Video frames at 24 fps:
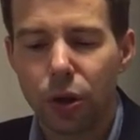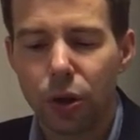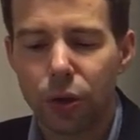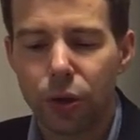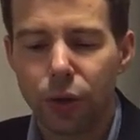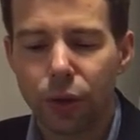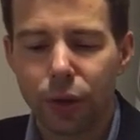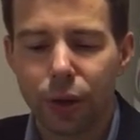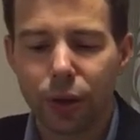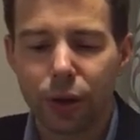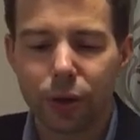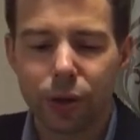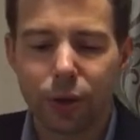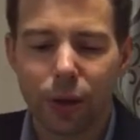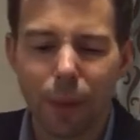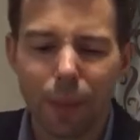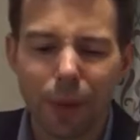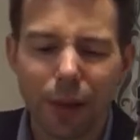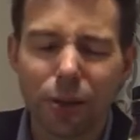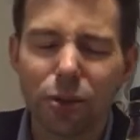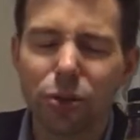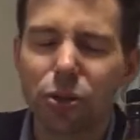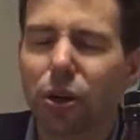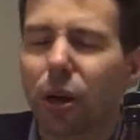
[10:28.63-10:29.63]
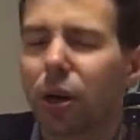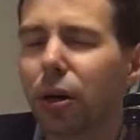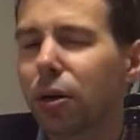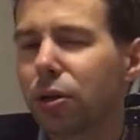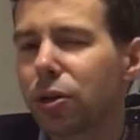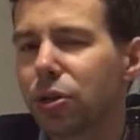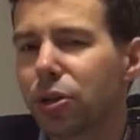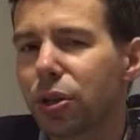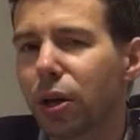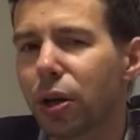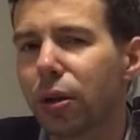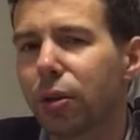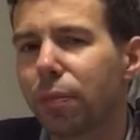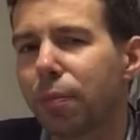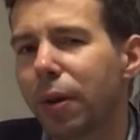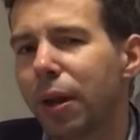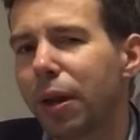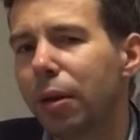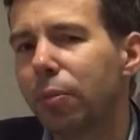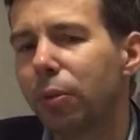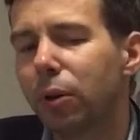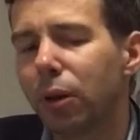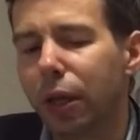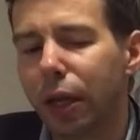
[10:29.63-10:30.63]
you can, I mean, start start
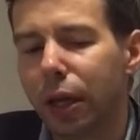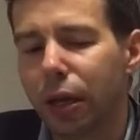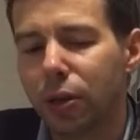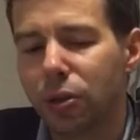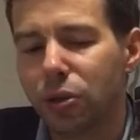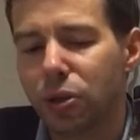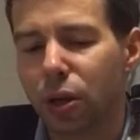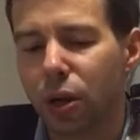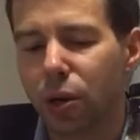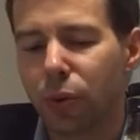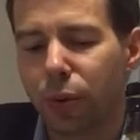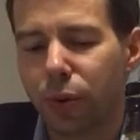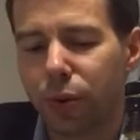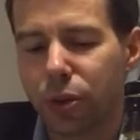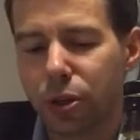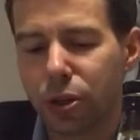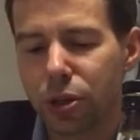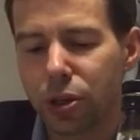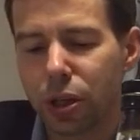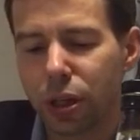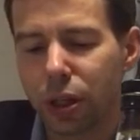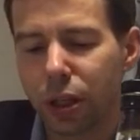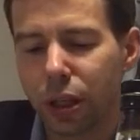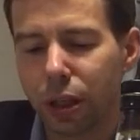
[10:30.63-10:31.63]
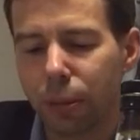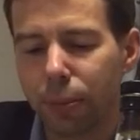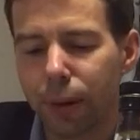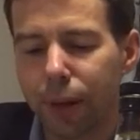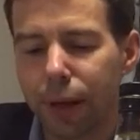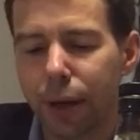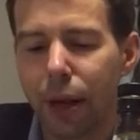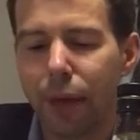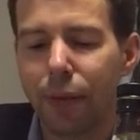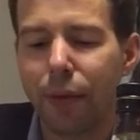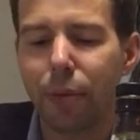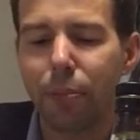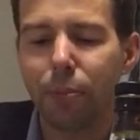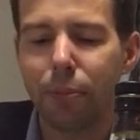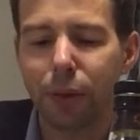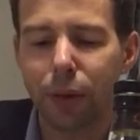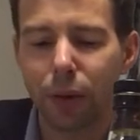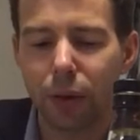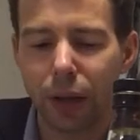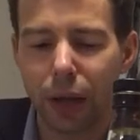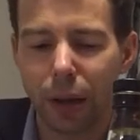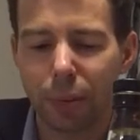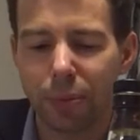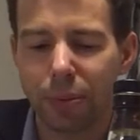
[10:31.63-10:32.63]
minimally, start with just a little bit and then
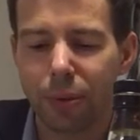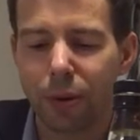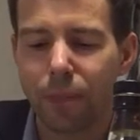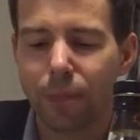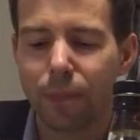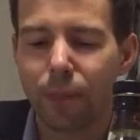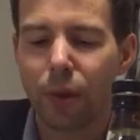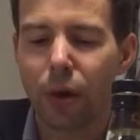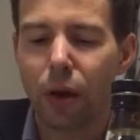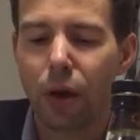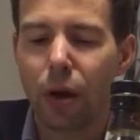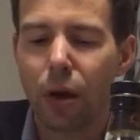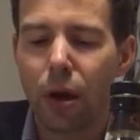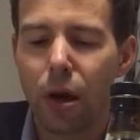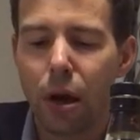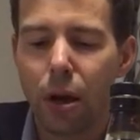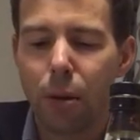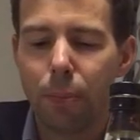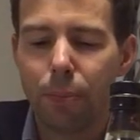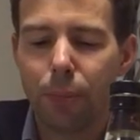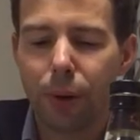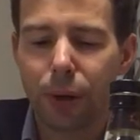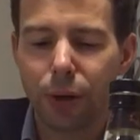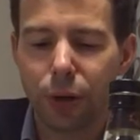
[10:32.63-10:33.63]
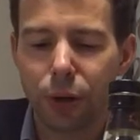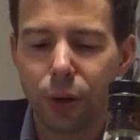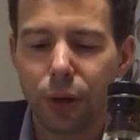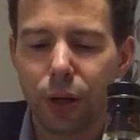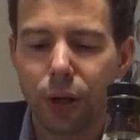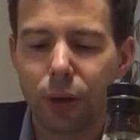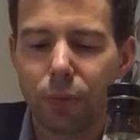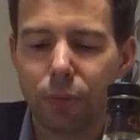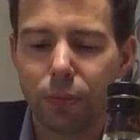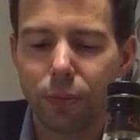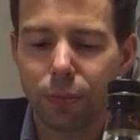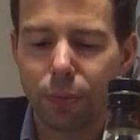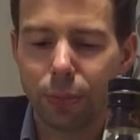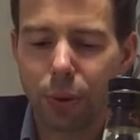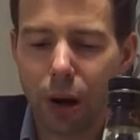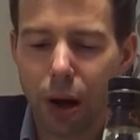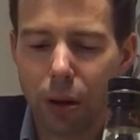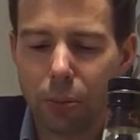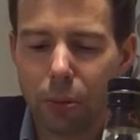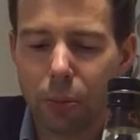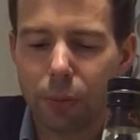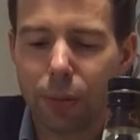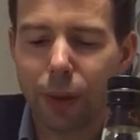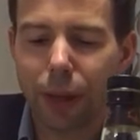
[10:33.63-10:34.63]
build up. But you can
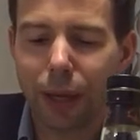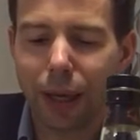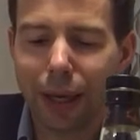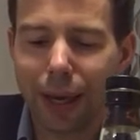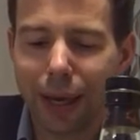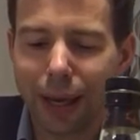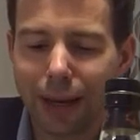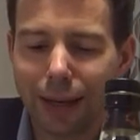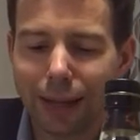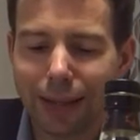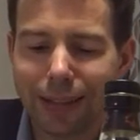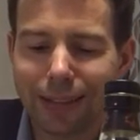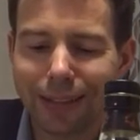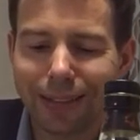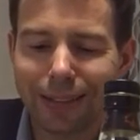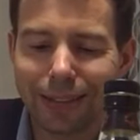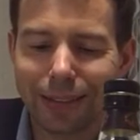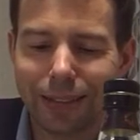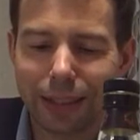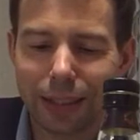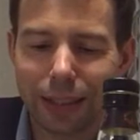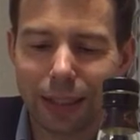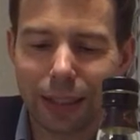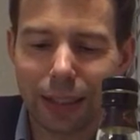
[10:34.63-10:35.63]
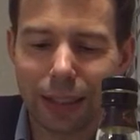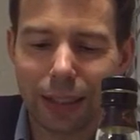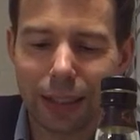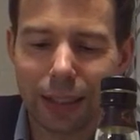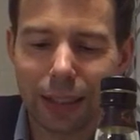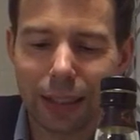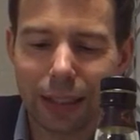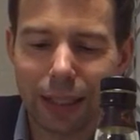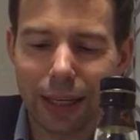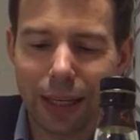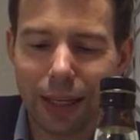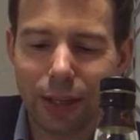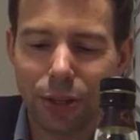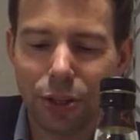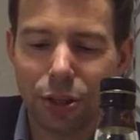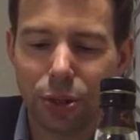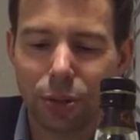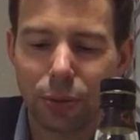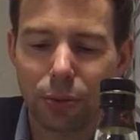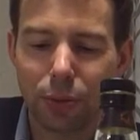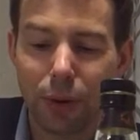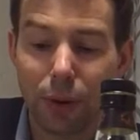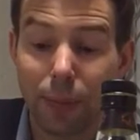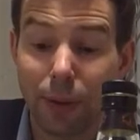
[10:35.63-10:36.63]
probably get uh,
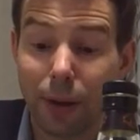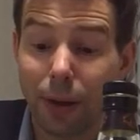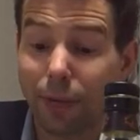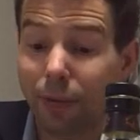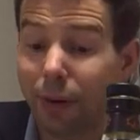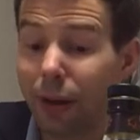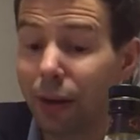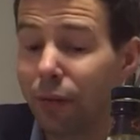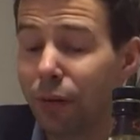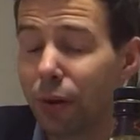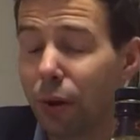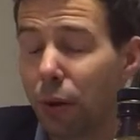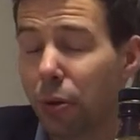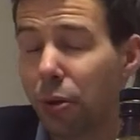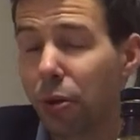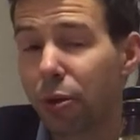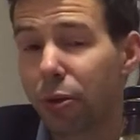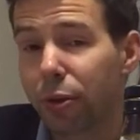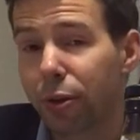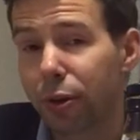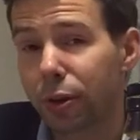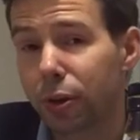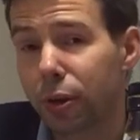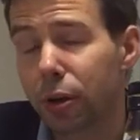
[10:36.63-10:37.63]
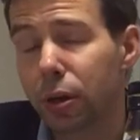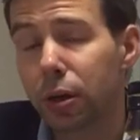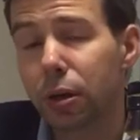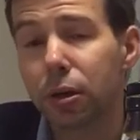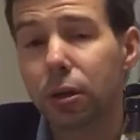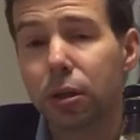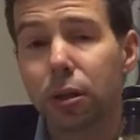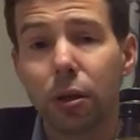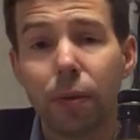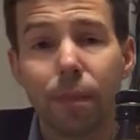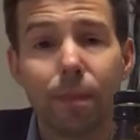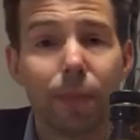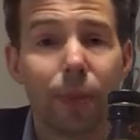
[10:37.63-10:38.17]
into maybe even a third,